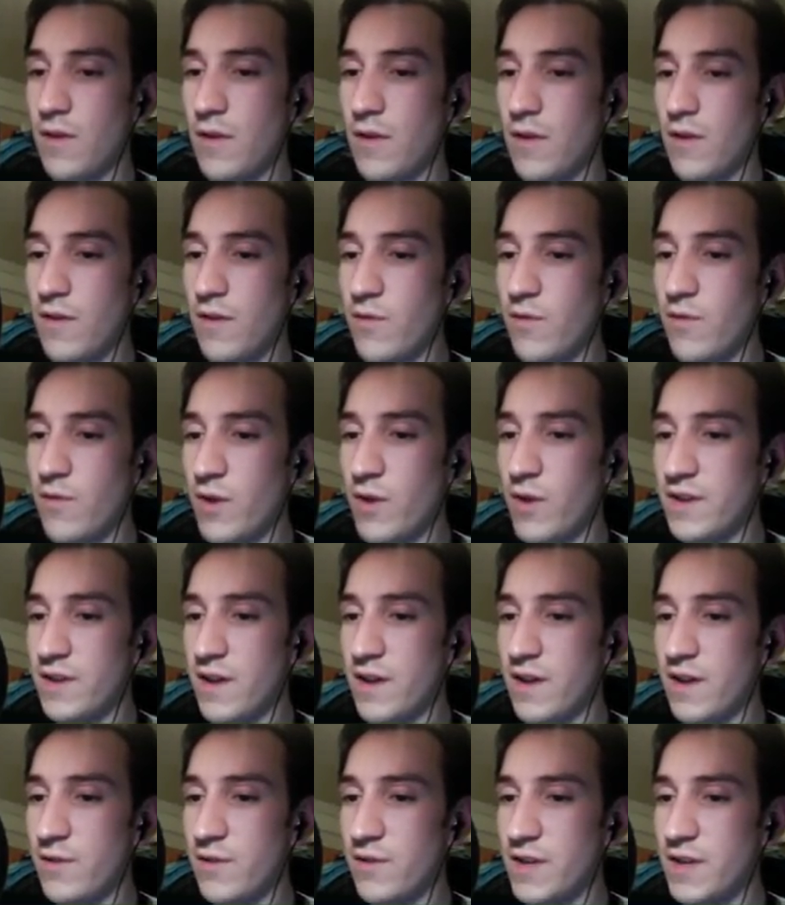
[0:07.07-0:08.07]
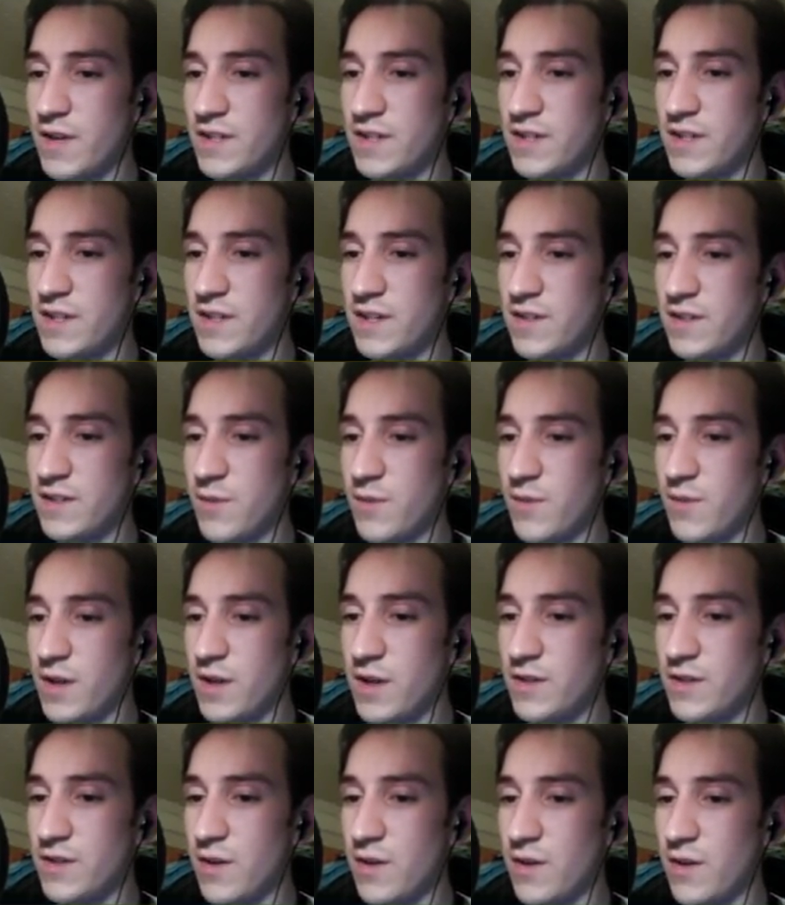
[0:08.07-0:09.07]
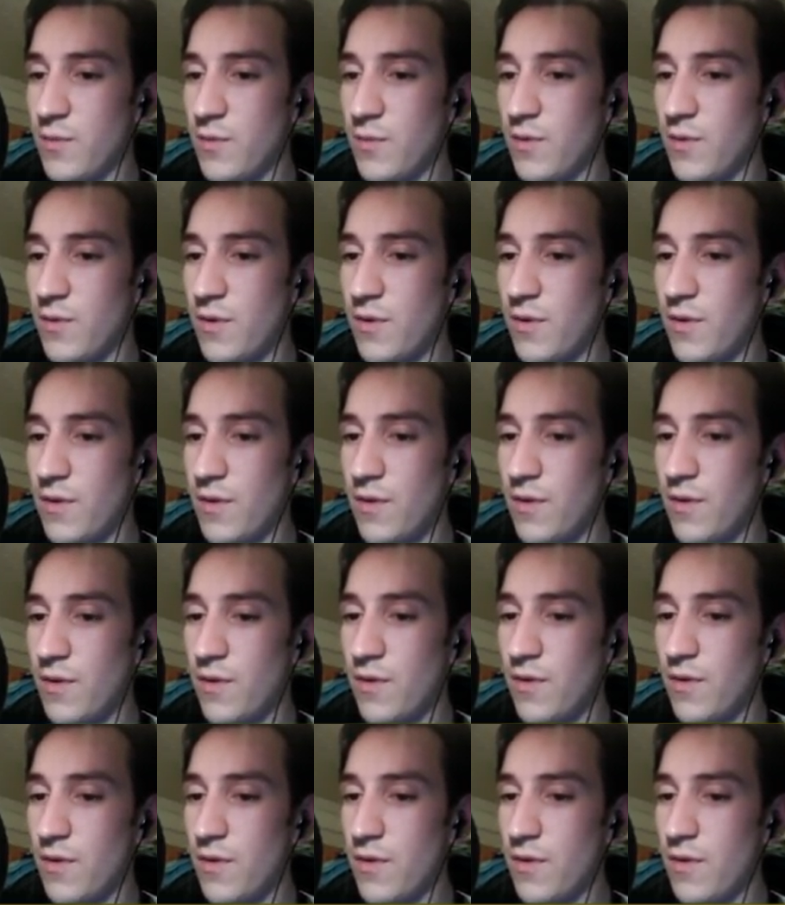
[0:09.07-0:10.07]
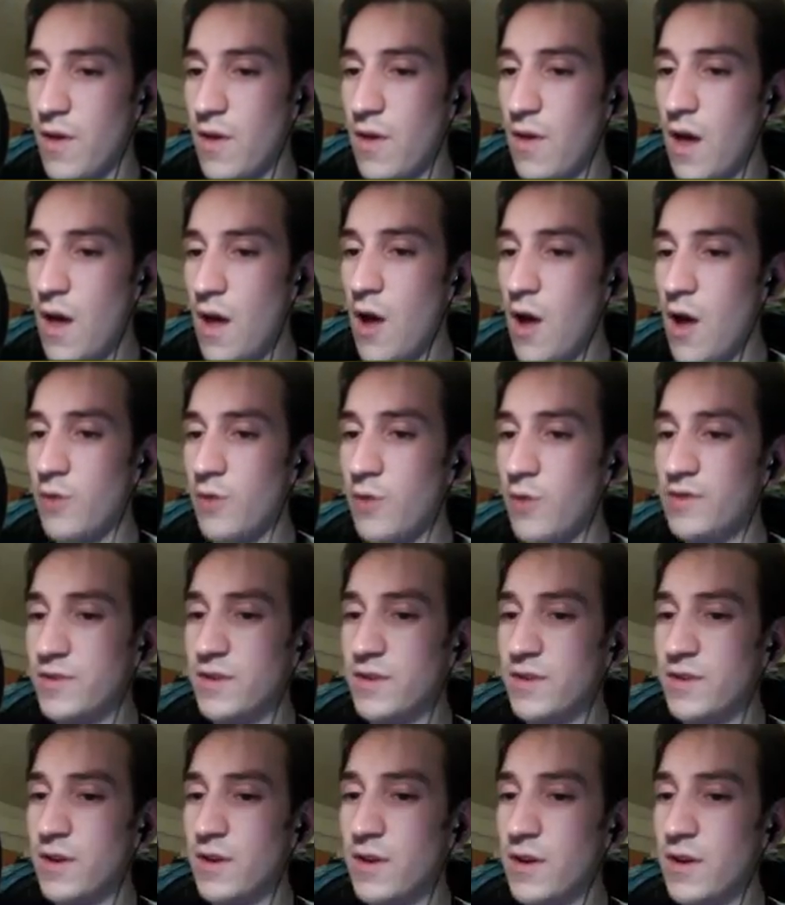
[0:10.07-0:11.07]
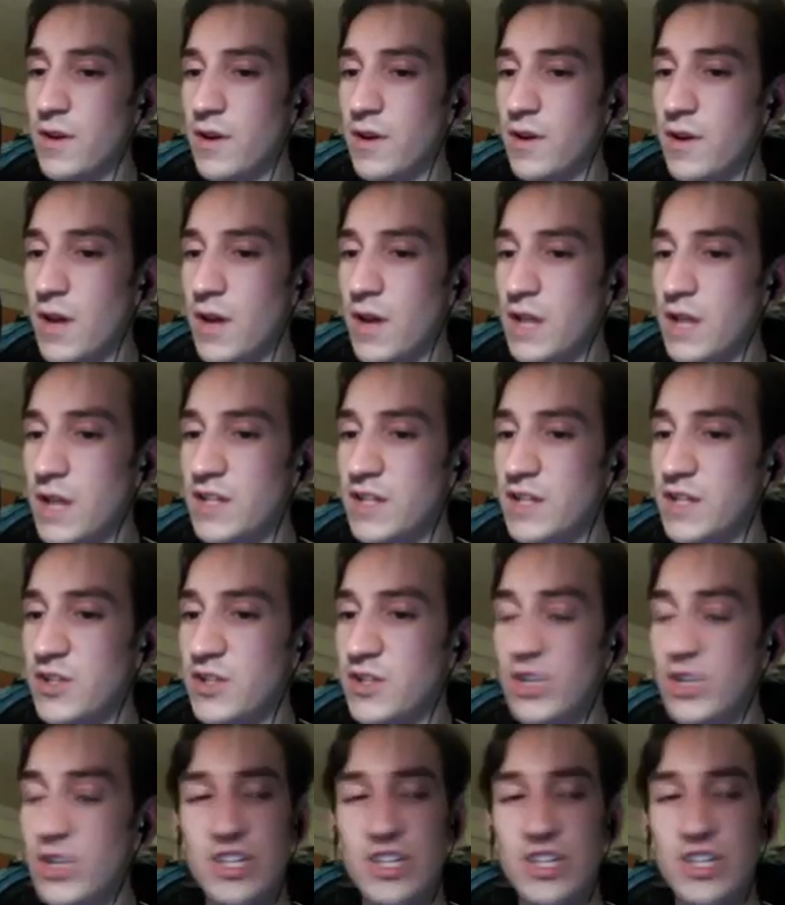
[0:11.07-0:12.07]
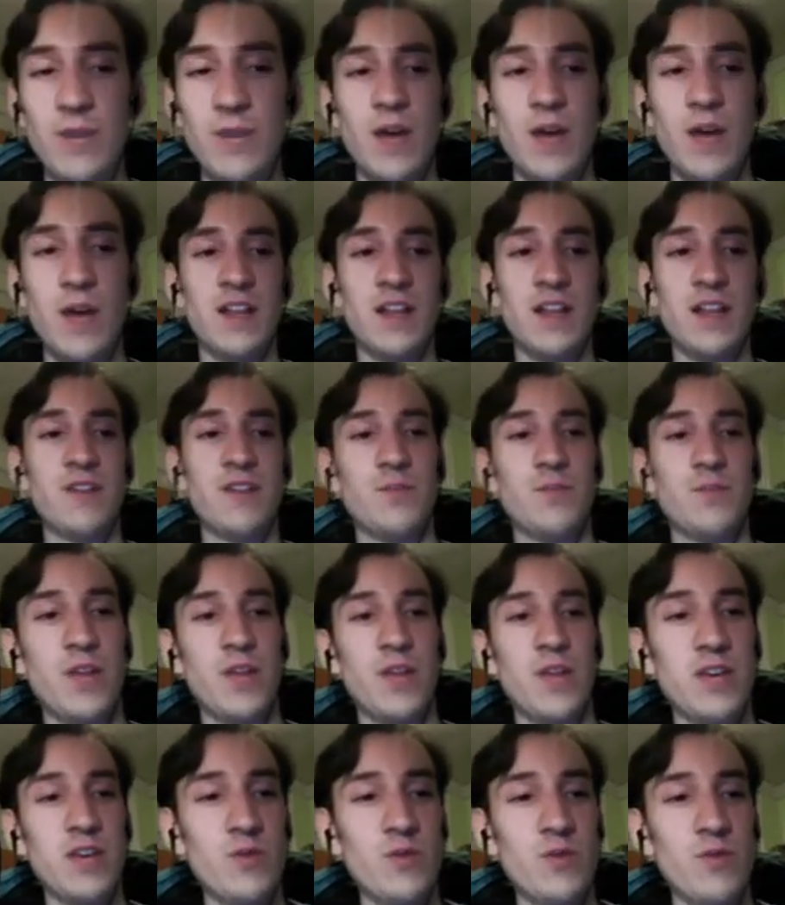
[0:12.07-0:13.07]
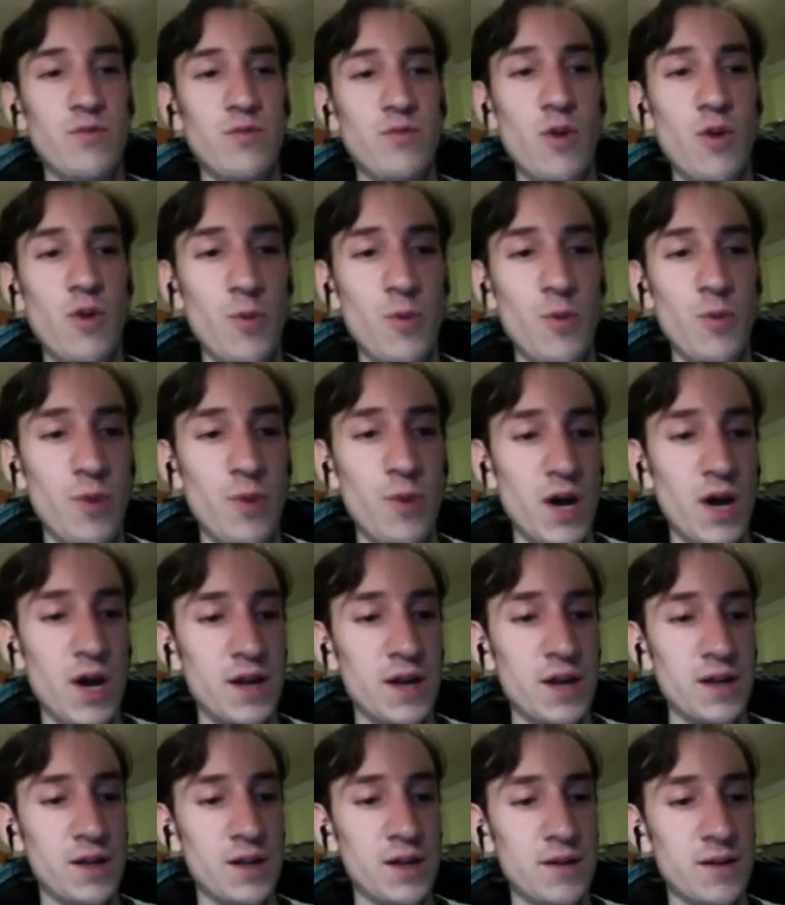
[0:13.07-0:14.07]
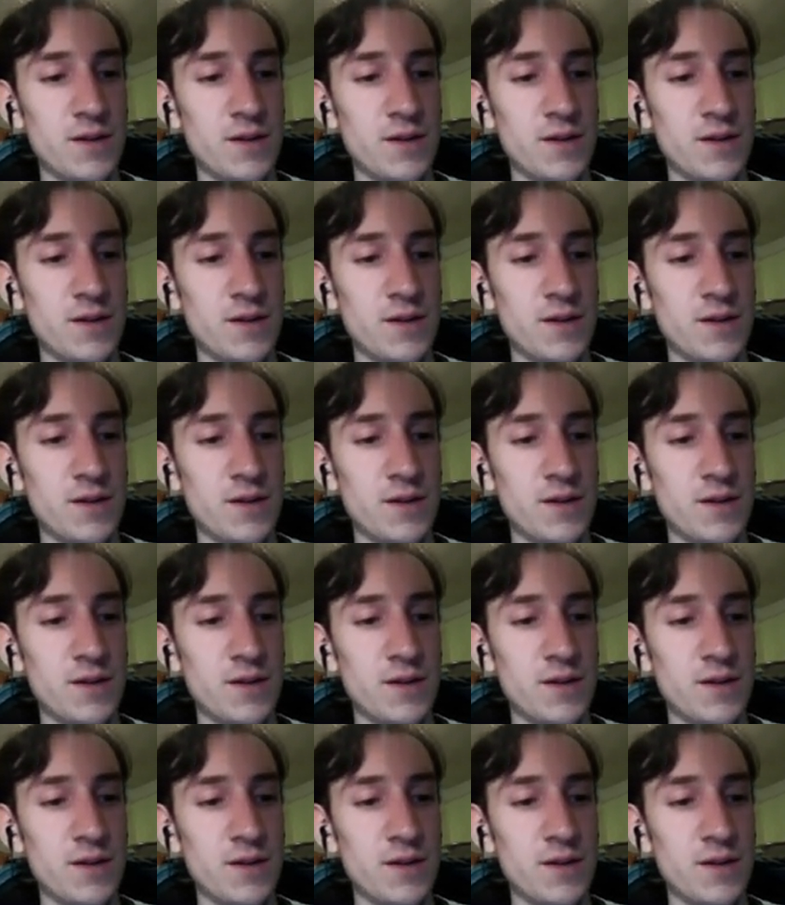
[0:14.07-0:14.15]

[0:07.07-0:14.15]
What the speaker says: If you want to ever test against the matchup. Oh, sounds good, Jim. I'd love to play you with Robopod.